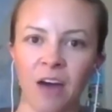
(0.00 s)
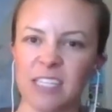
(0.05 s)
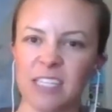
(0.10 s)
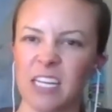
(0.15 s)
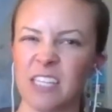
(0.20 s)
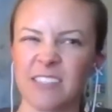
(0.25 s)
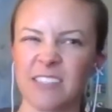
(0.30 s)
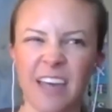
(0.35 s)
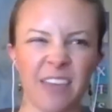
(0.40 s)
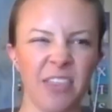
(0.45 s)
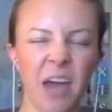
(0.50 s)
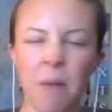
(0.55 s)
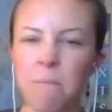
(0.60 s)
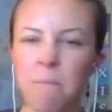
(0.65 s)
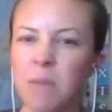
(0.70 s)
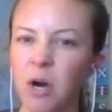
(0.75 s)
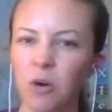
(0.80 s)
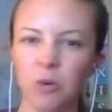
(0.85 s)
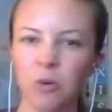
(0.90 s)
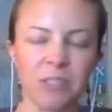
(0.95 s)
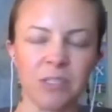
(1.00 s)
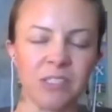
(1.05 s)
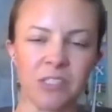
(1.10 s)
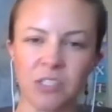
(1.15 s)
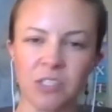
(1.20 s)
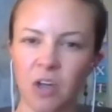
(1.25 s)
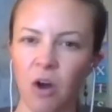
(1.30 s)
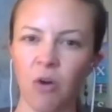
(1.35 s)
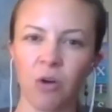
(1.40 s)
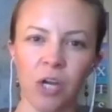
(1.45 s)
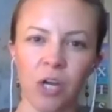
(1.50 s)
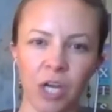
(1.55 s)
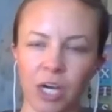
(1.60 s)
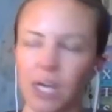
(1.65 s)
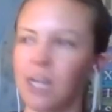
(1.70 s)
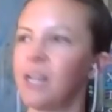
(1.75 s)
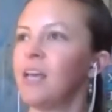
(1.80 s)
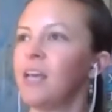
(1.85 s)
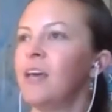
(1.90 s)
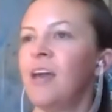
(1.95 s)
And he's like, that milk was so
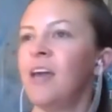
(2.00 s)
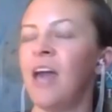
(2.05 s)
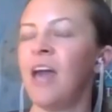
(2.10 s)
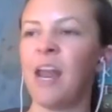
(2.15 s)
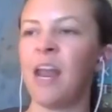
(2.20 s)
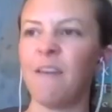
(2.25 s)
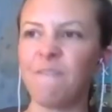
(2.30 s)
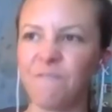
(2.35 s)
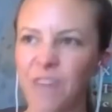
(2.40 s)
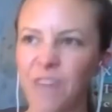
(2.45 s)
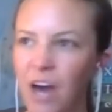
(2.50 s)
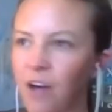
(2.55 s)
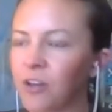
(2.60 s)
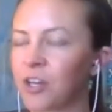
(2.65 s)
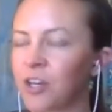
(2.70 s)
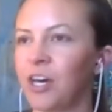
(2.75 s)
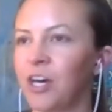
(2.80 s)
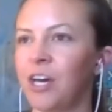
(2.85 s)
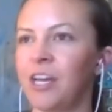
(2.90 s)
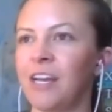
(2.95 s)
good and it felt good.